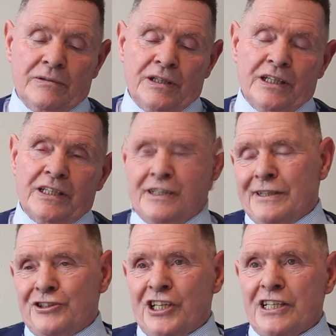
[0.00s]
they get
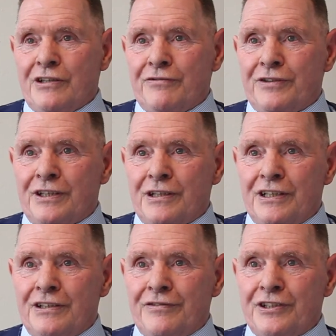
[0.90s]
a check of
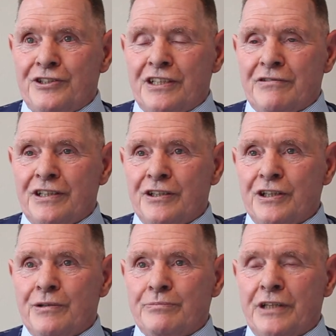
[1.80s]
their general health,
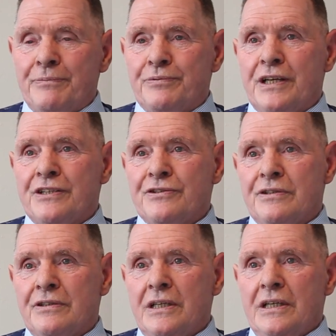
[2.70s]
their blood
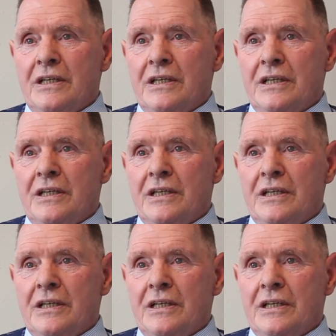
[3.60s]
pressure,